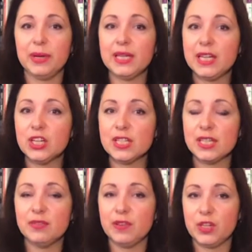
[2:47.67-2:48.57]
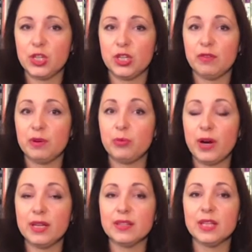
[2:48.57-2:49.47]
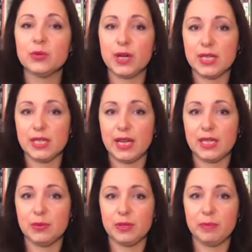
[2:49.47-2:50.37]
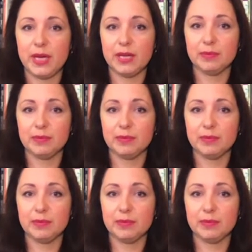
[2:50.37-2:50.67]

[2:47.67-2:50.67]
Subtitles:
but here is a definition of a brand that resonates with me.